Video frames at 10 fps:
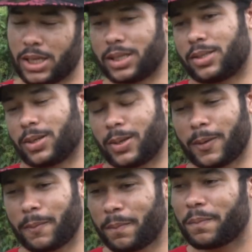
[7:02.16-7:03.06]
So.
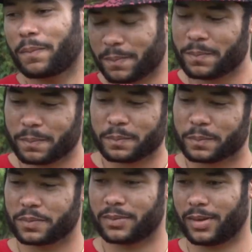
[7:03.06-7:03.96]

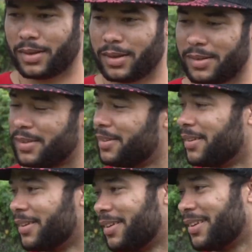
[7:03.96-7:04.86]
wow,
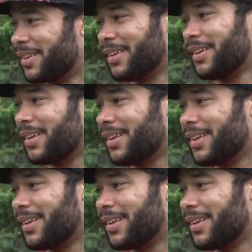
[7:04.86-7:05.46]
wow. So,